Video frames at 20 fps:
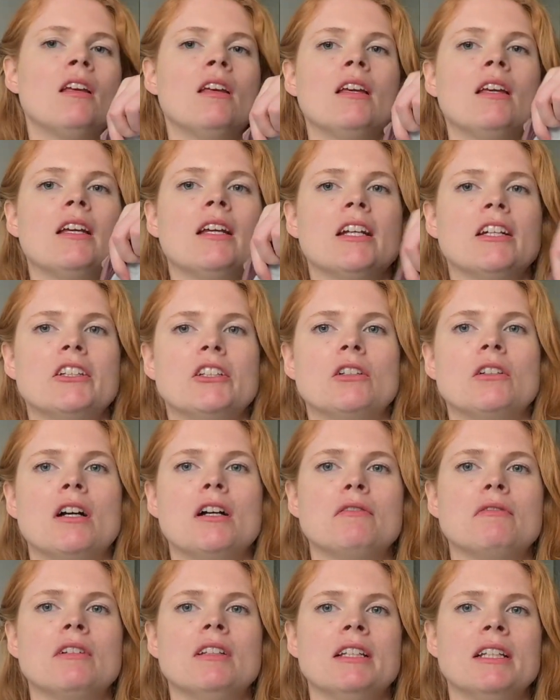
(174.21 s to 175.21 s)
here you
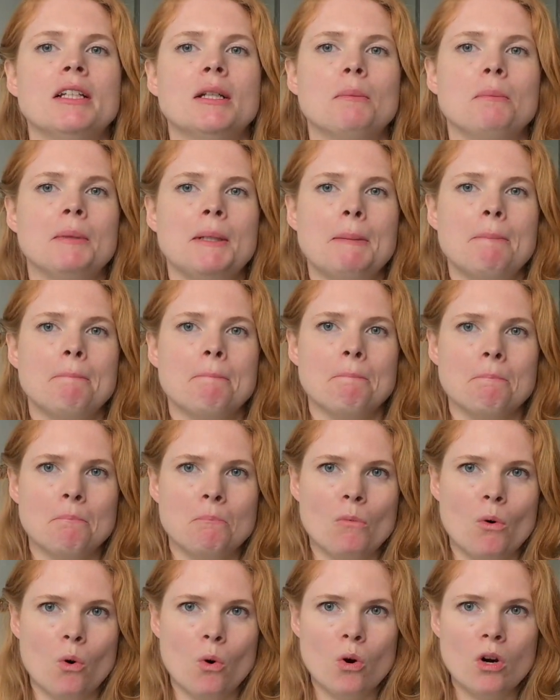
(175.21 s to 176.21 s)
have a little bit
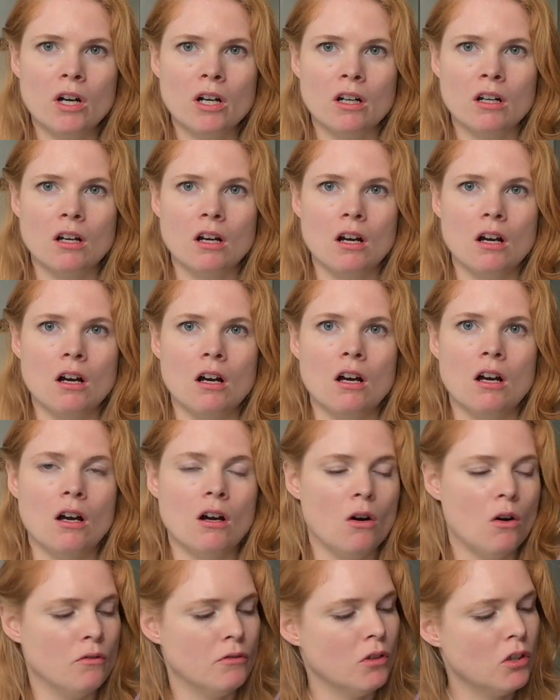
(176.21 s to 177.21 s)
more
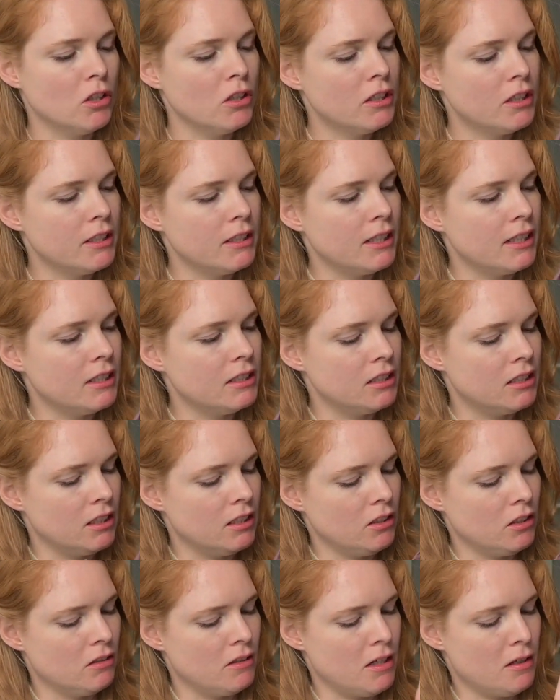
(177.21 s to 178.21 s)
of organizing.
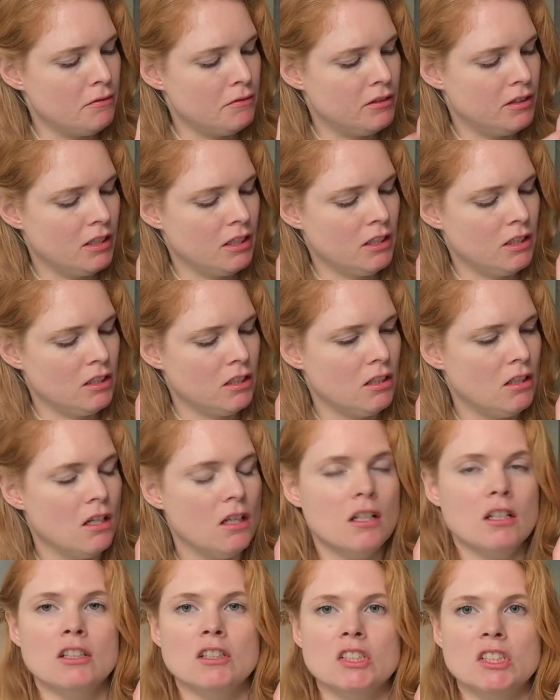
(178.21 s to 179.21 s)
You have this
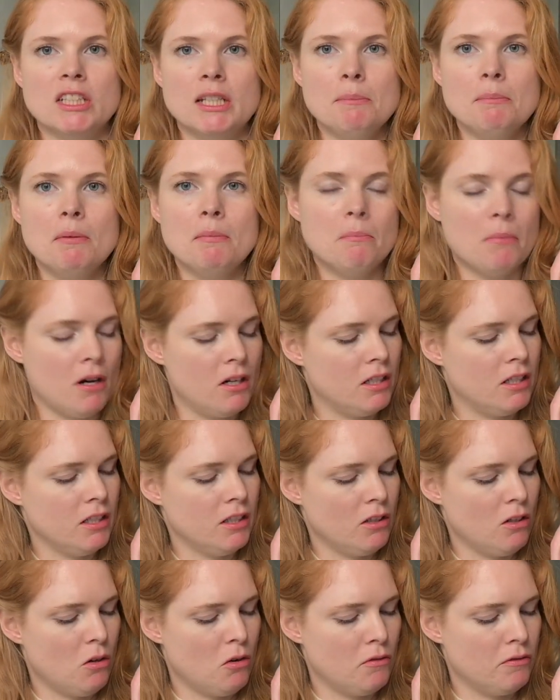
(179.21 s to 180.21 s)
zip
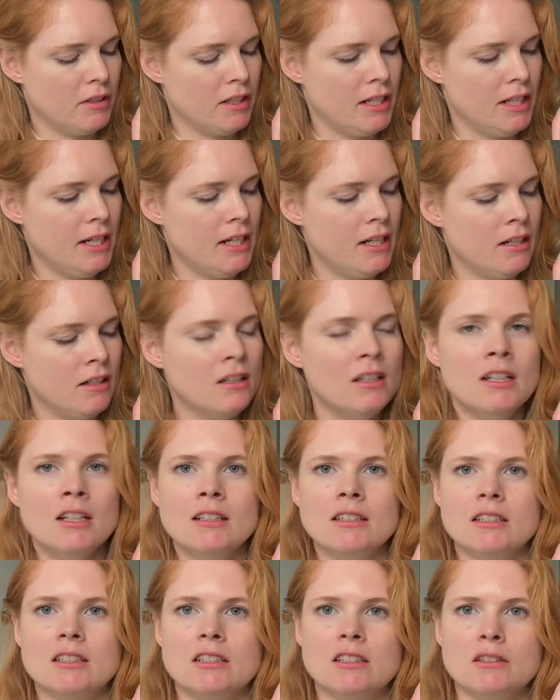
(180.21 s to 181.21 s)
pocket over here.
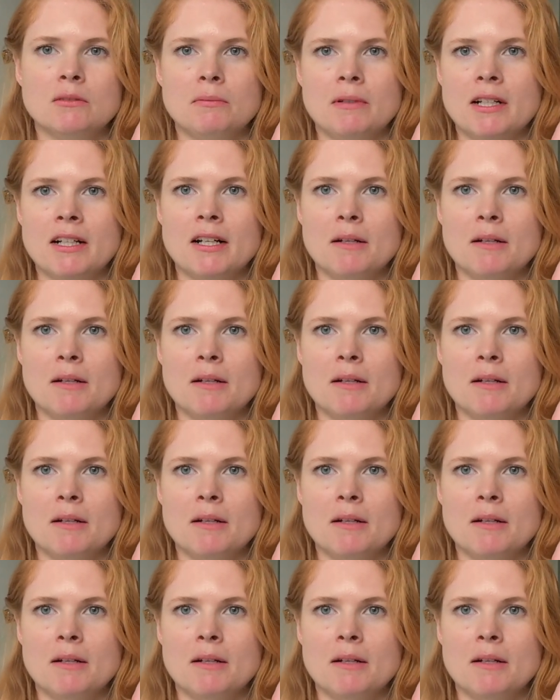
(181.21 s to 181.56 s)
This is where